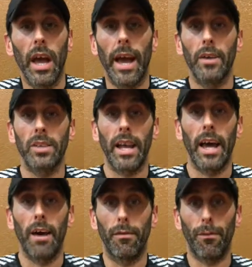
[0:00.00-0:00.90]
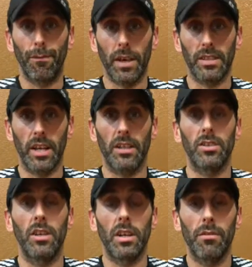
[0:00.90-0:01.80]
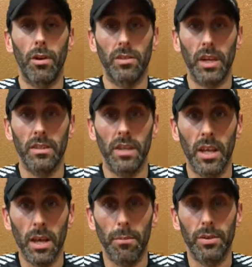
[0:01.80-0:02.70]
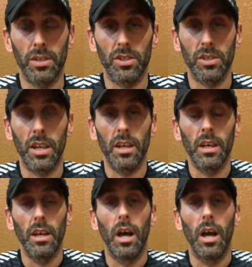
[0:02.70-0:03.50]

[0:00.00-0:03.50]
how to get out of a fixed externally rotated hip positioning,